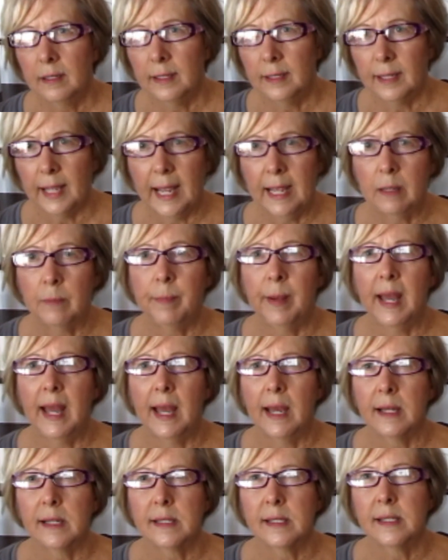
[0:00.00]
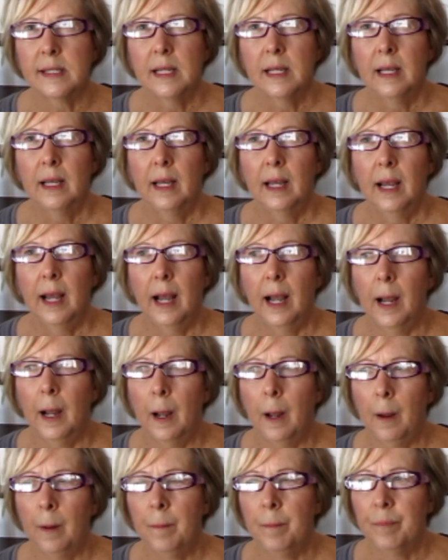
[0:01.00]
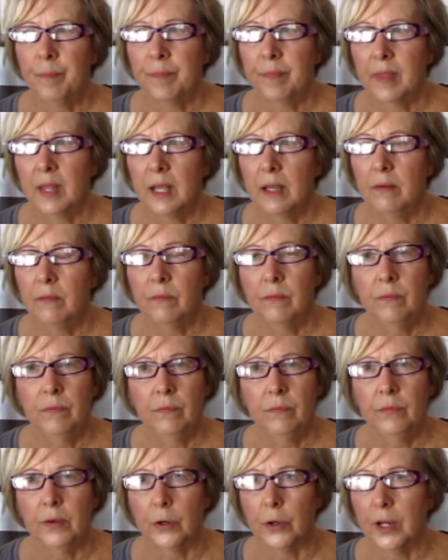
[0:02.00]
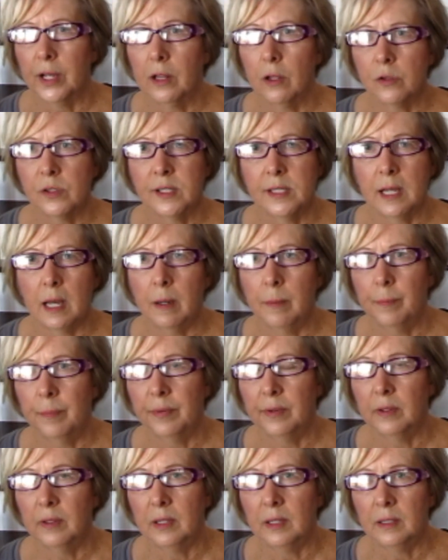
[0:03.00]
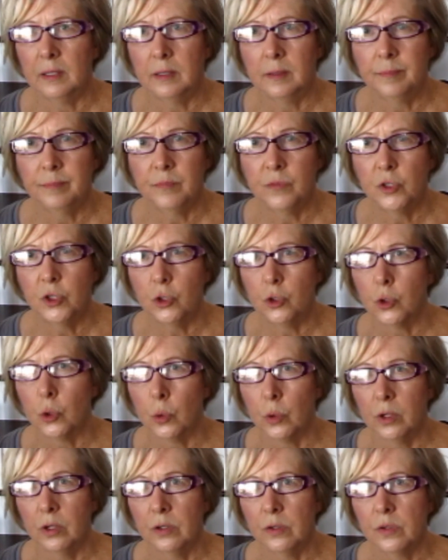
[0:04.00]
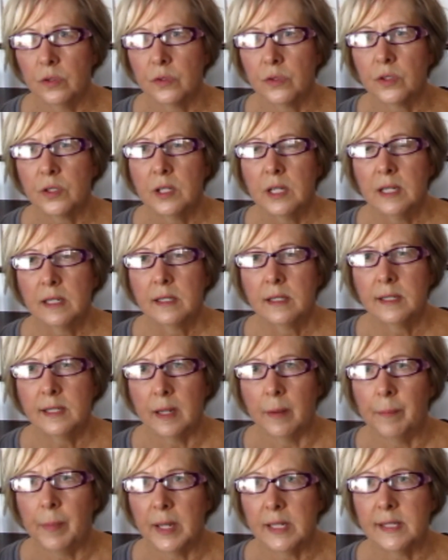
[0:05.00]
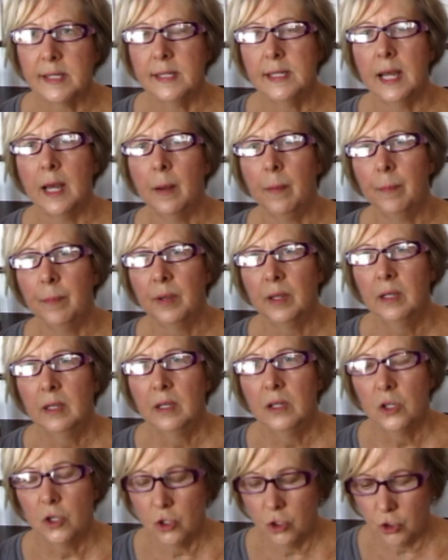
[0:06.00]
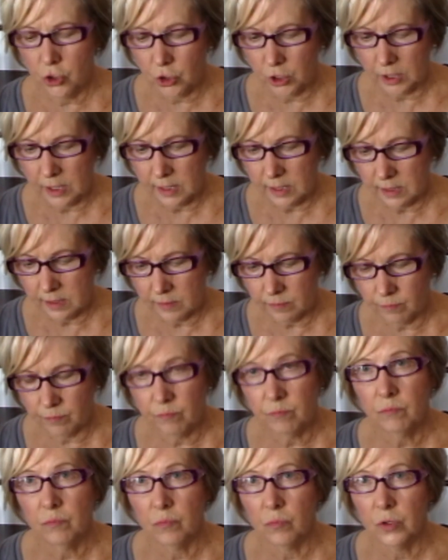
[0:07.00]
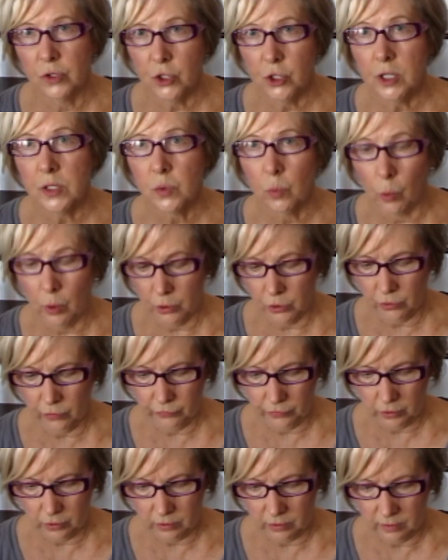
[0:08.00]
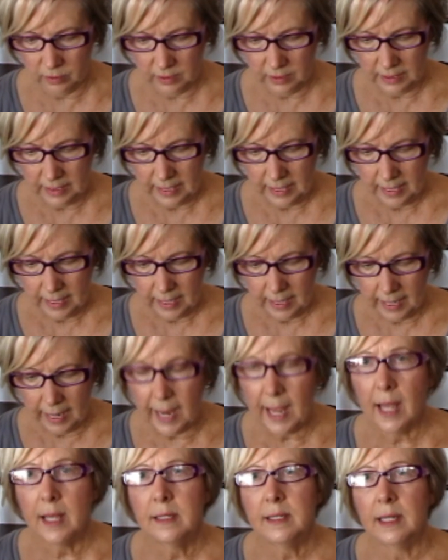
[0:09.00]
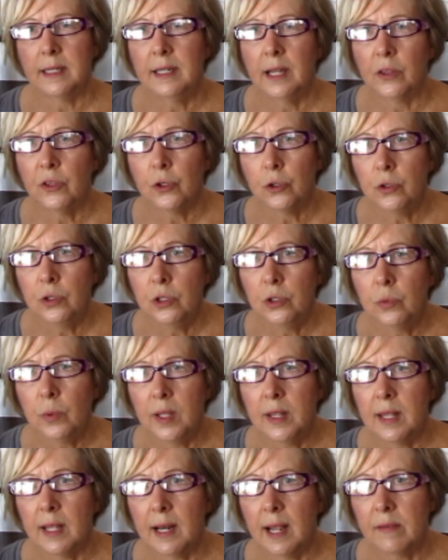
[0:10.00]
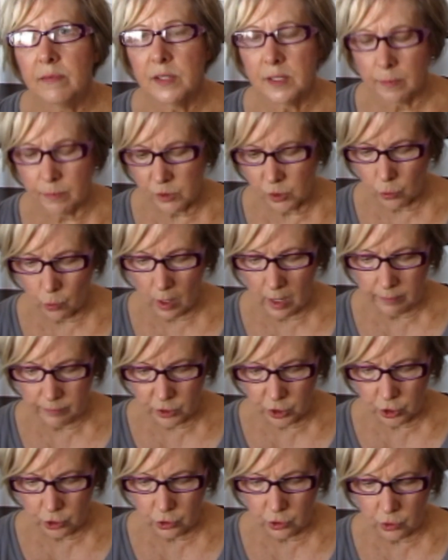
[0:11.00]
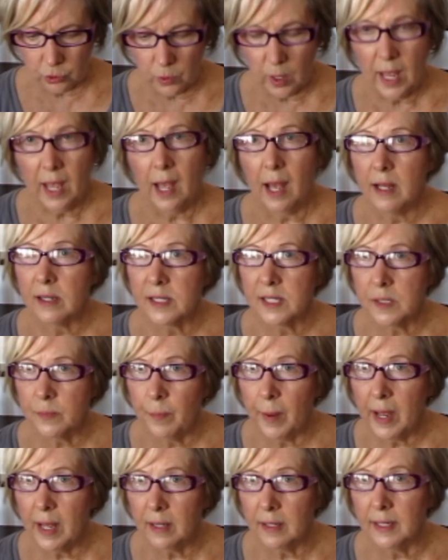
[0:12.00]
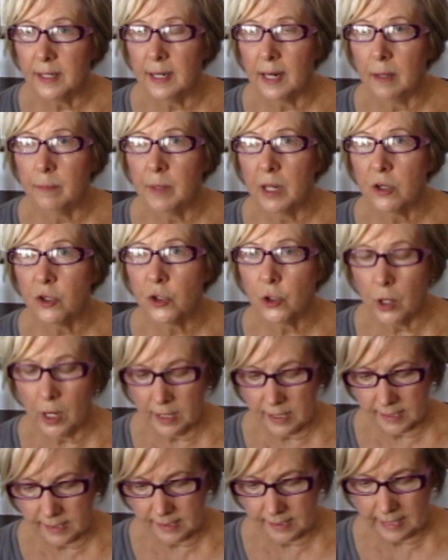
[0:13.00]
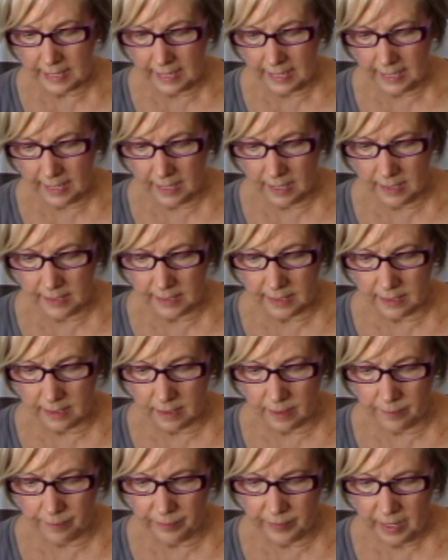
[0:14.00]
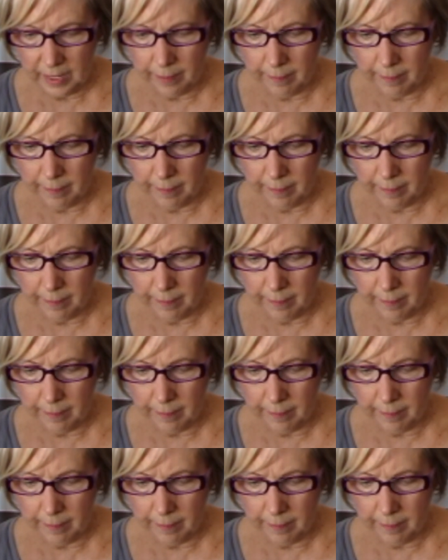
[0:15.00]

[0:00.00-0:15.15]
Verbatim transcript: handbags, um, very close-up um, tutorials, step-by-step. She's, she's wonderful. And another new one that I've subscribed to, I'll spell it, I'm not sure how to say it, um,